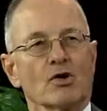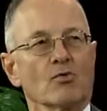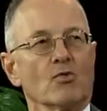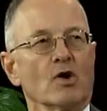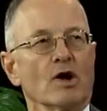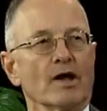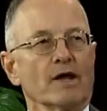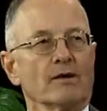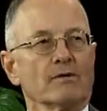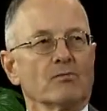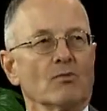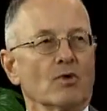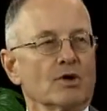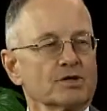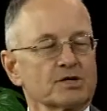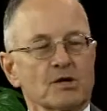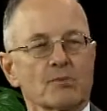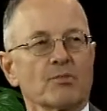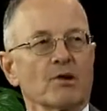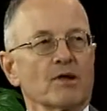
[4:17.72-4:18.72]
good weight,
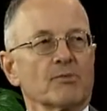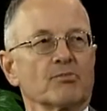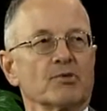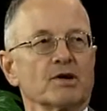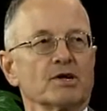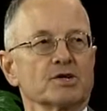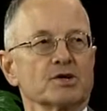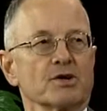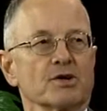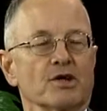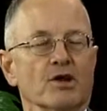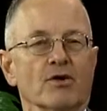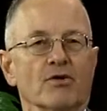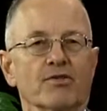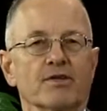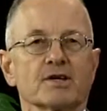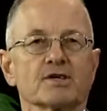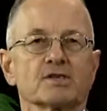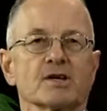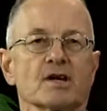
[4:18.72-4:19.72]
watch your blood pressure, you know,
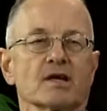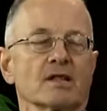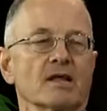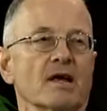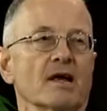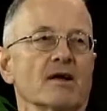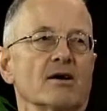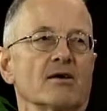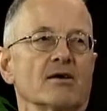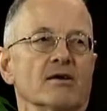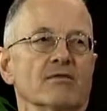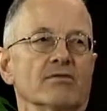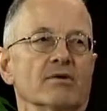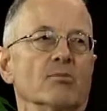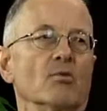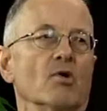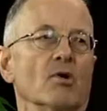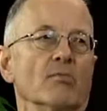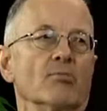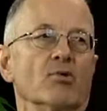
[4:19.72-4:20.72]
things like that are yeah.
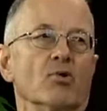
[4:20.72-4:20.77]
even more